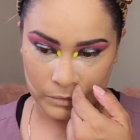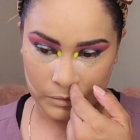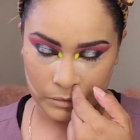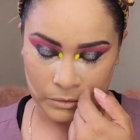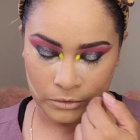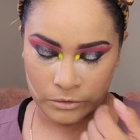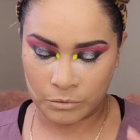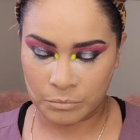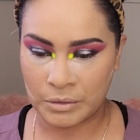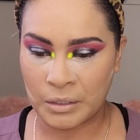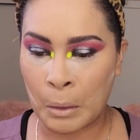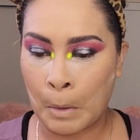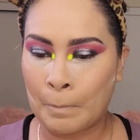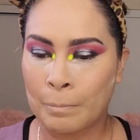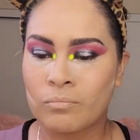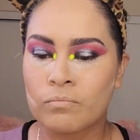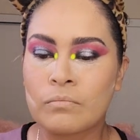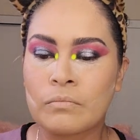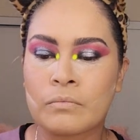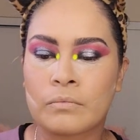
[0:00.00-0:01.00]
excuse me.
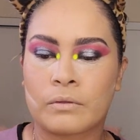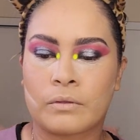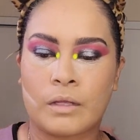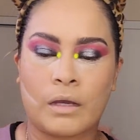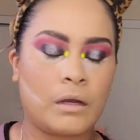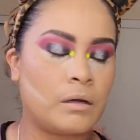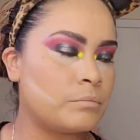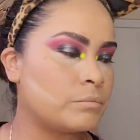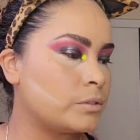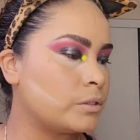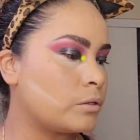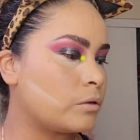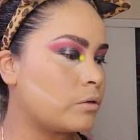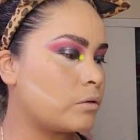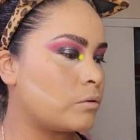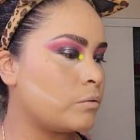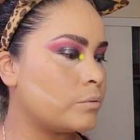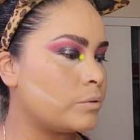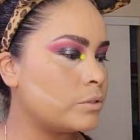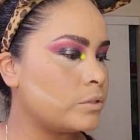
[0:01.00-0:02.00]
Now I'm
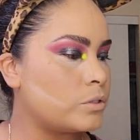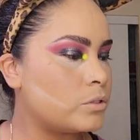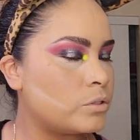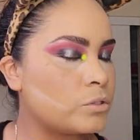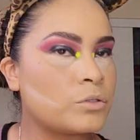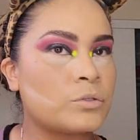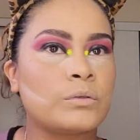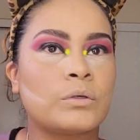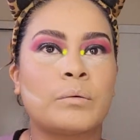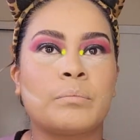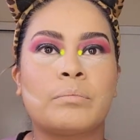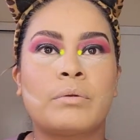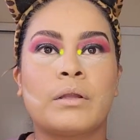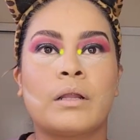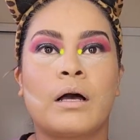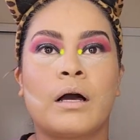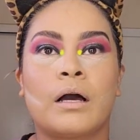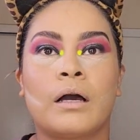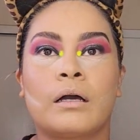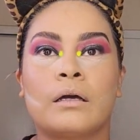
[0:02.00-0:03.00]
going to
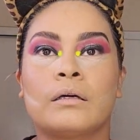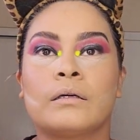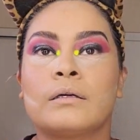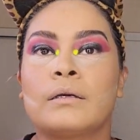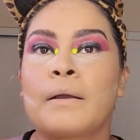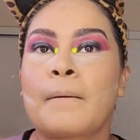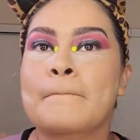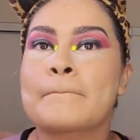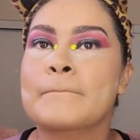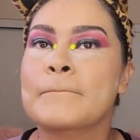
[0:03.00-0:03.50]
apply,